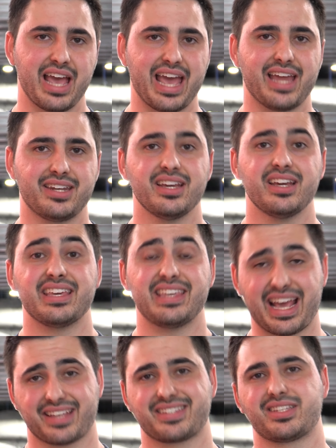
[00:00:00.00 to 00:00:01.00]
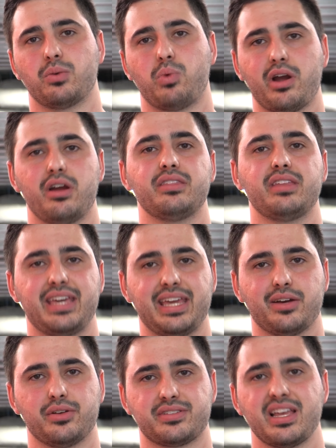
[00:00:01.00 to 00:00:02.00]
And yes, wearing the
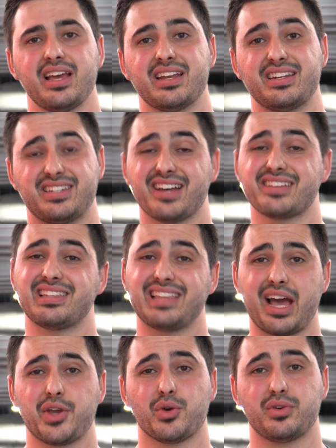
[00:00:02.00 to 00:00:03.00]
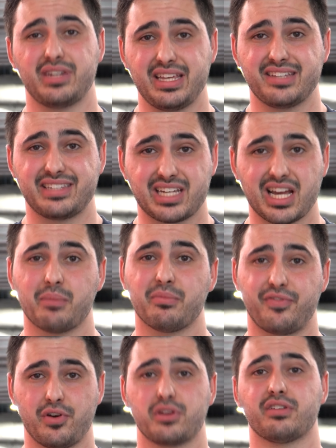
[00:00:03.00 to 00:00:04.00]
heels does allow your knees to come
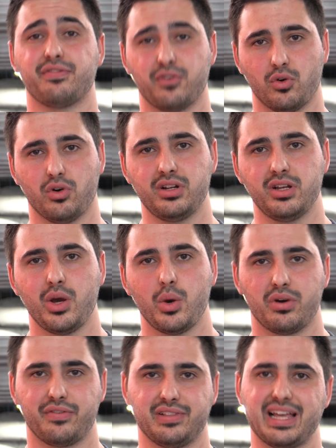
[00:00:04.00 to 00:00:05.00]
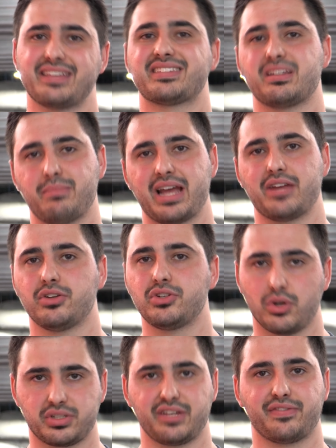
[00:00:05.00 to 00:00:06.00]
further forward with less demand on
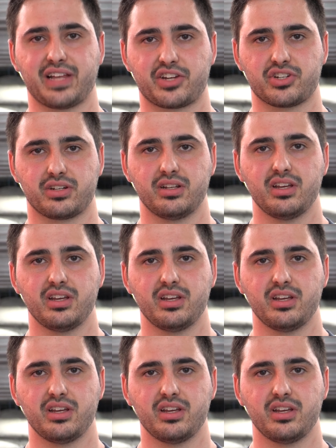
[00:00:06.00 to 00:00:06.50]
dorsiflexion.